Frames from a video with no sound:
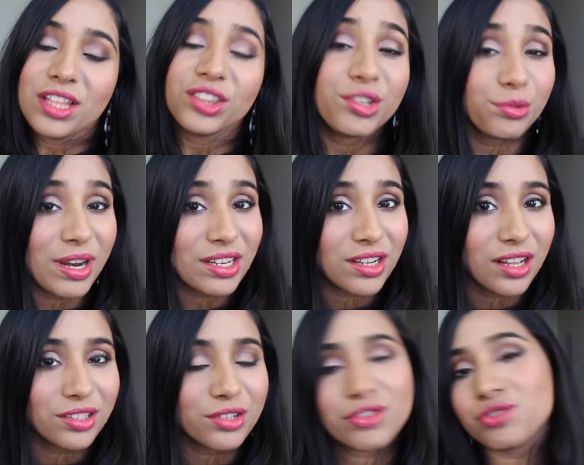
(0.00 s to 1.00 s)
the red
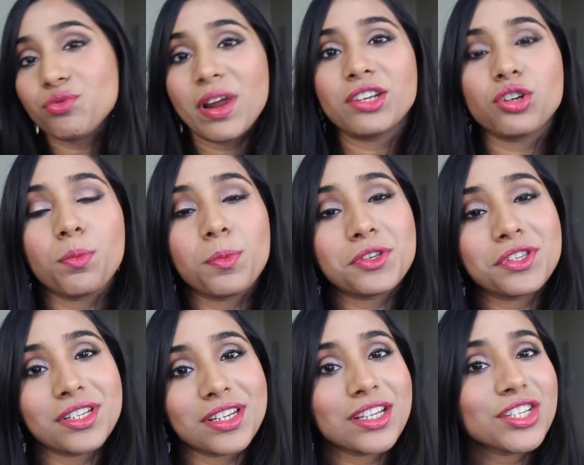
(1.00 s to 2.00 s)
color is right
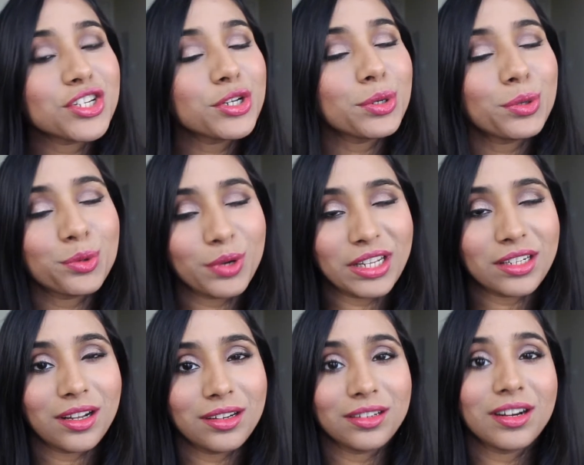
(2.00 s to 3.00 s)
opposite to green
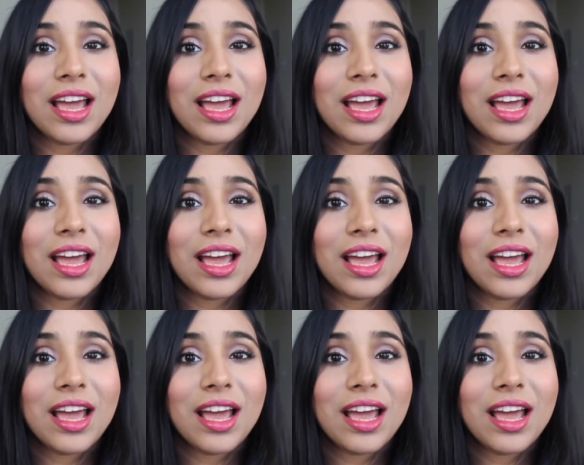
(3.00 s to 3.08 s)
color,